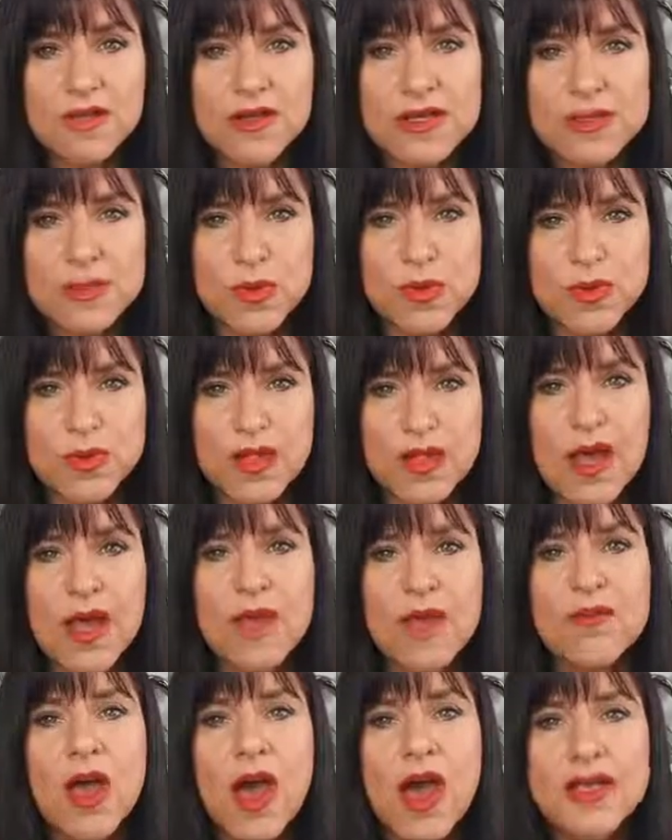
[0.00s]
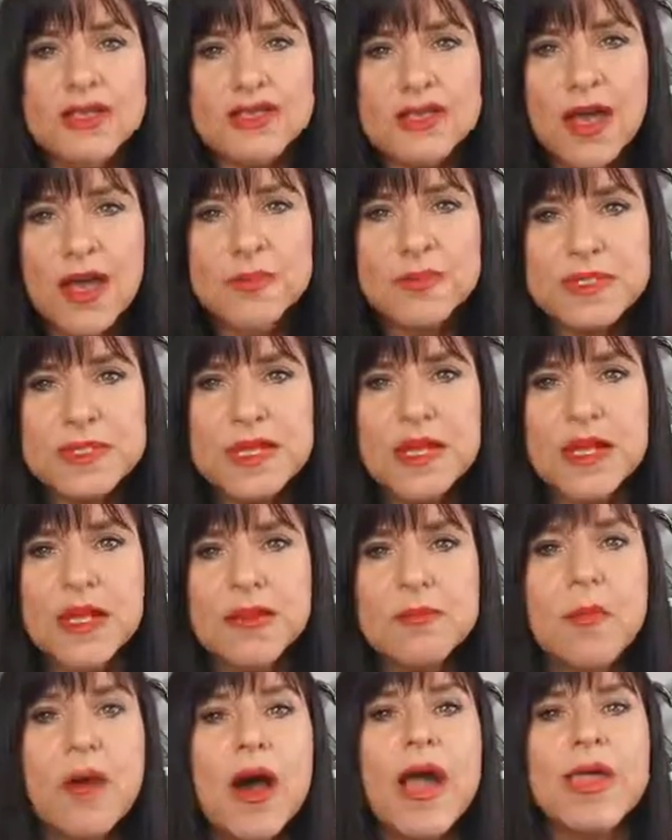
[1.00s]
the Facebook Live, I typed
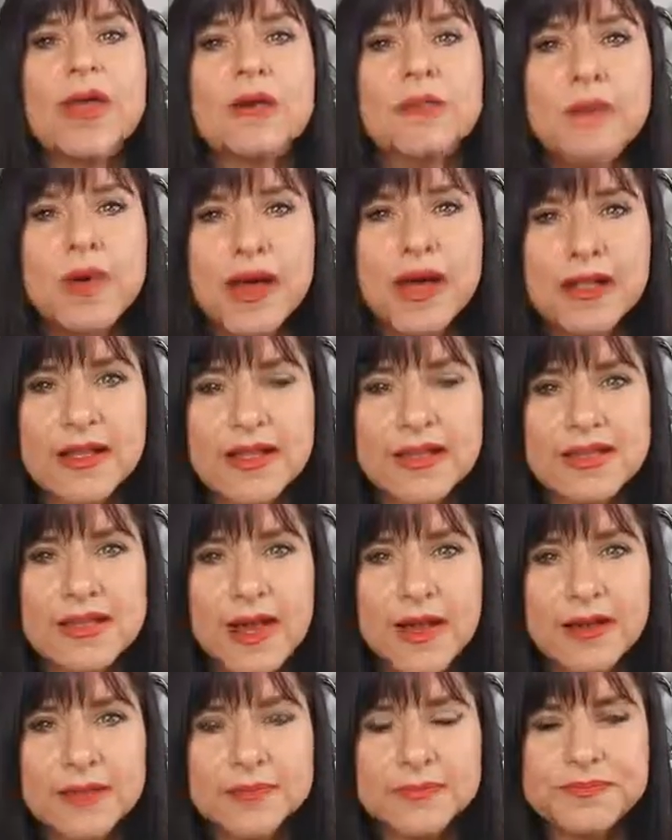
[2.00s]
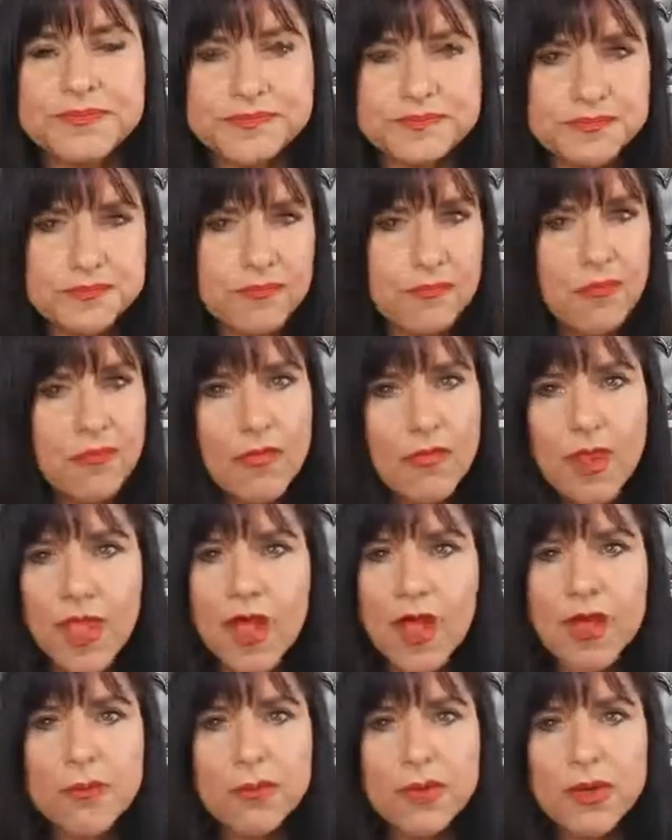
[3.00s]
in my compelling title.
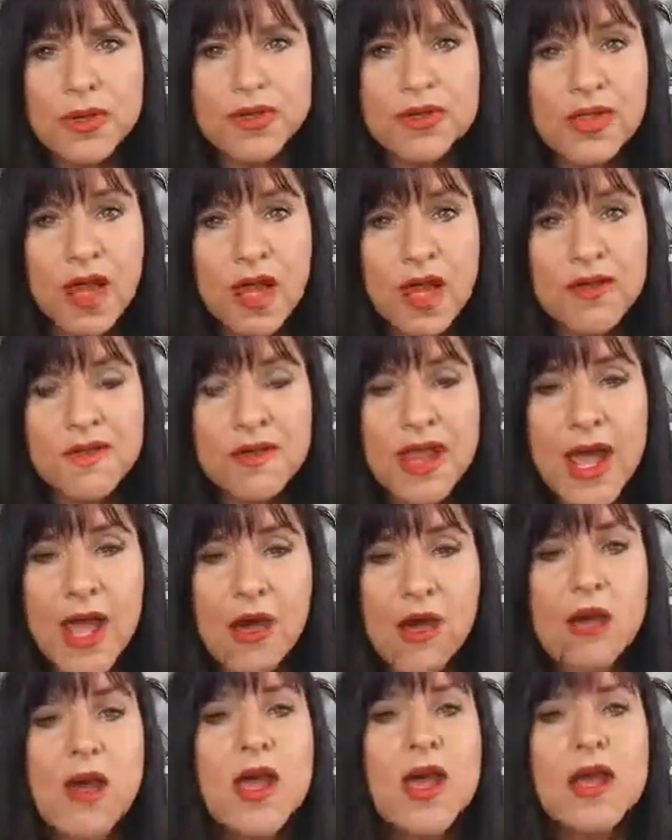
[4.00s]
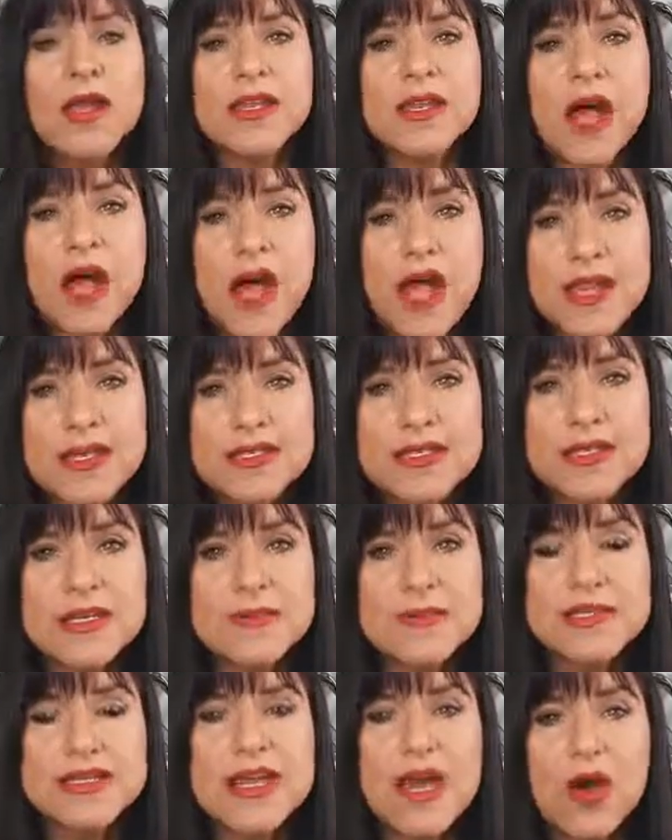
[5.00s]
I put live now, 9
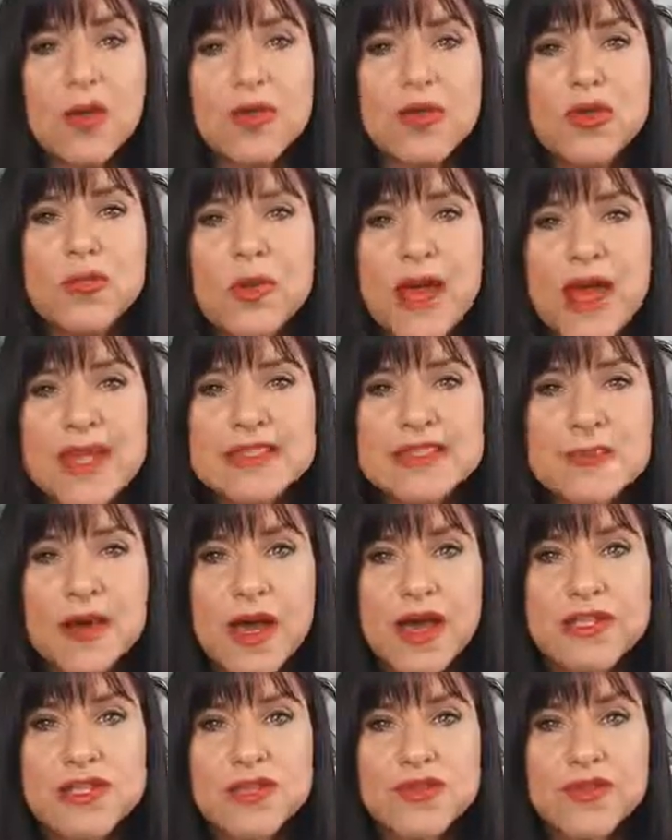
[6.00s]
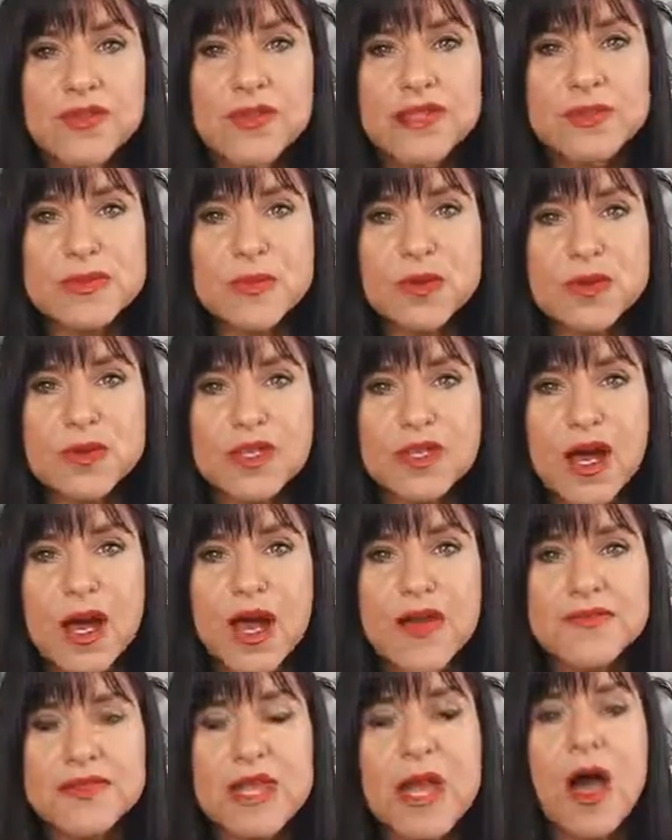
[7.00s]
tips to help you maximize your Facebook
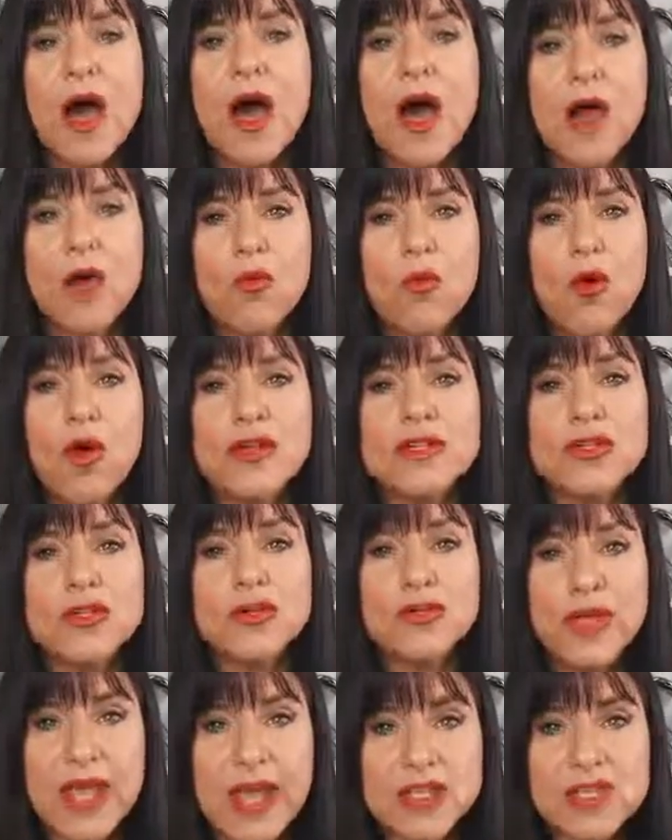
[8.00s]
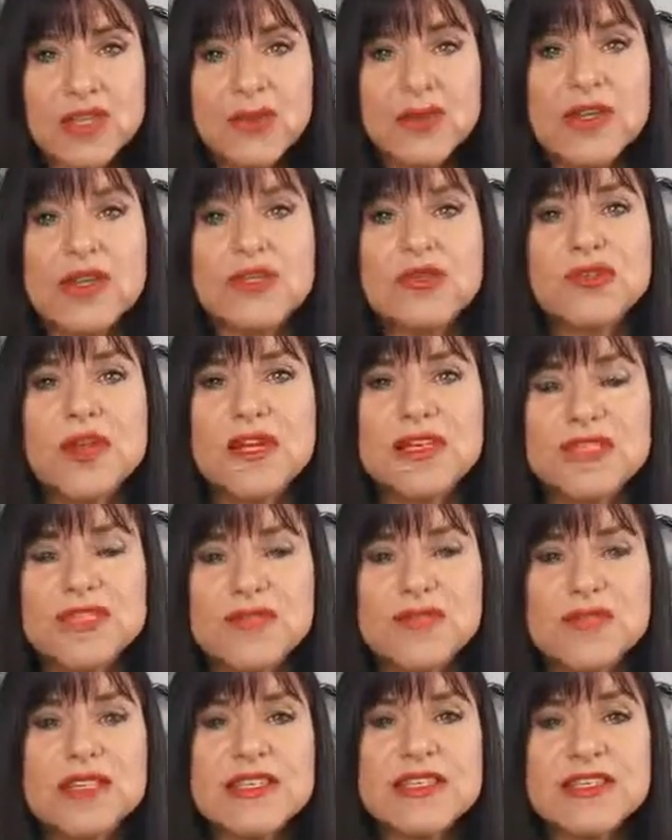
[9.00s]
Lives. I want to catch your
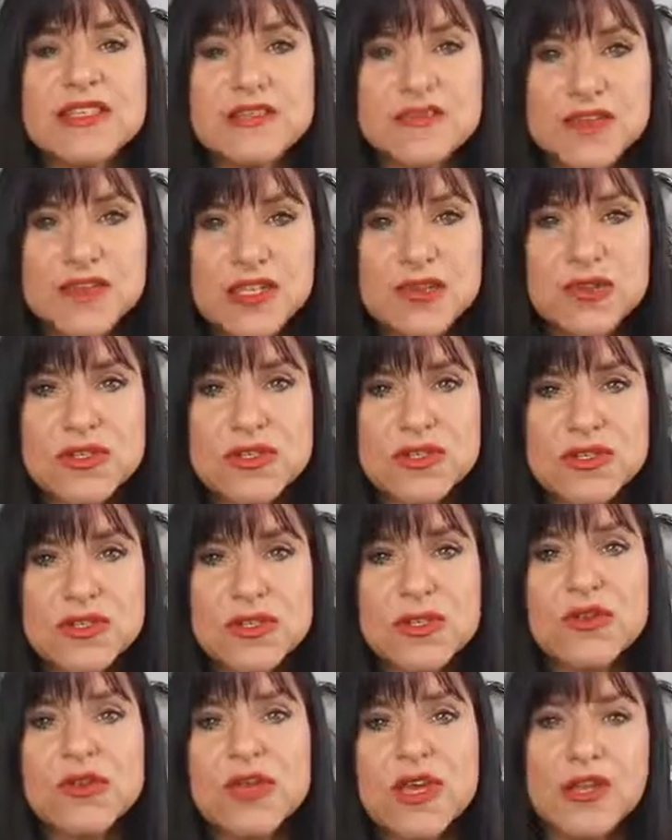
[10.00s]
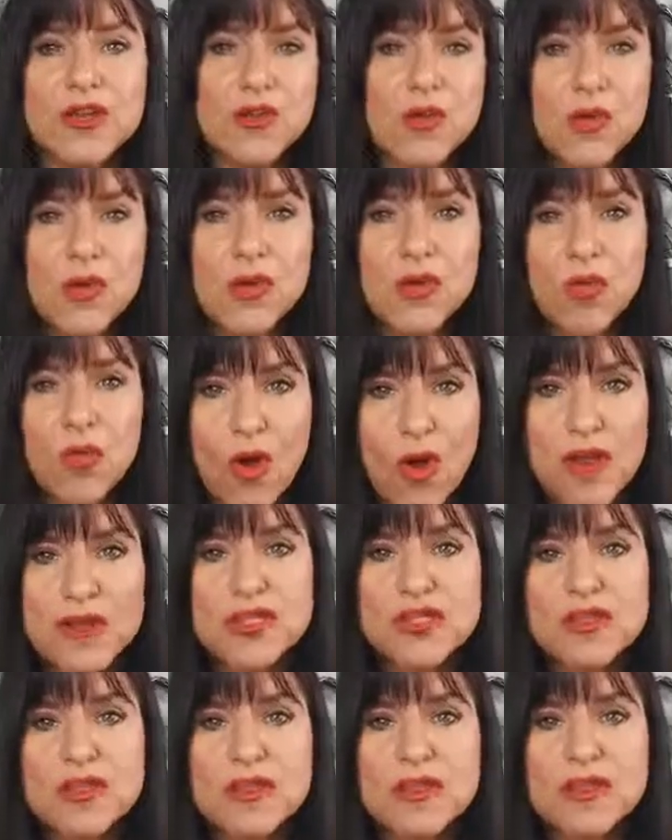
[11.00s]
interest. If this is of interest to you, then you're going to
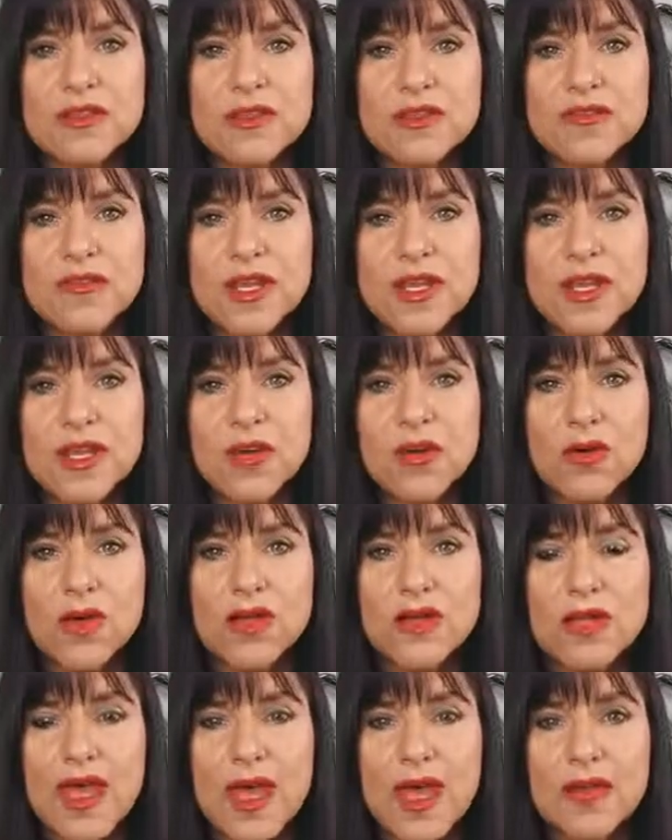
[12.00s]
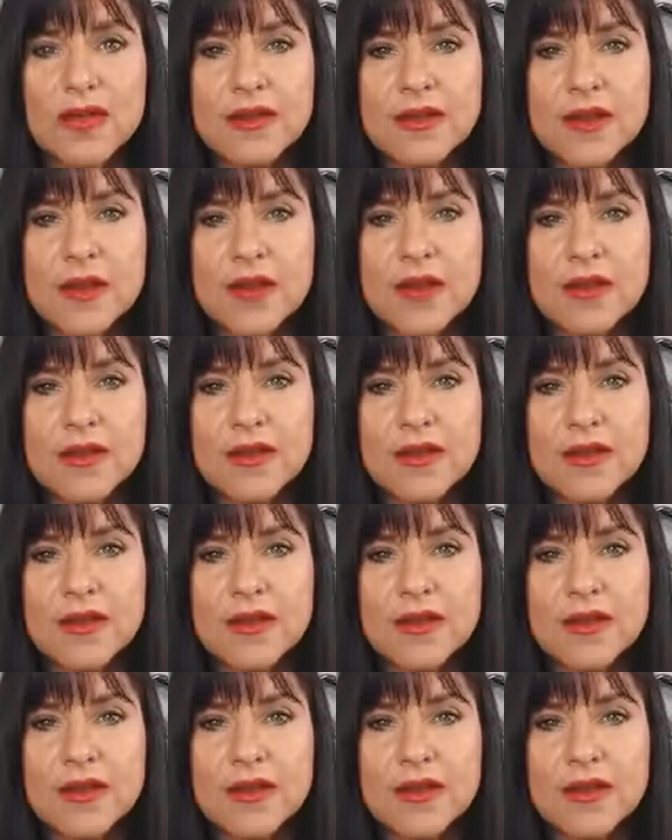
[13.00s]
watch the video and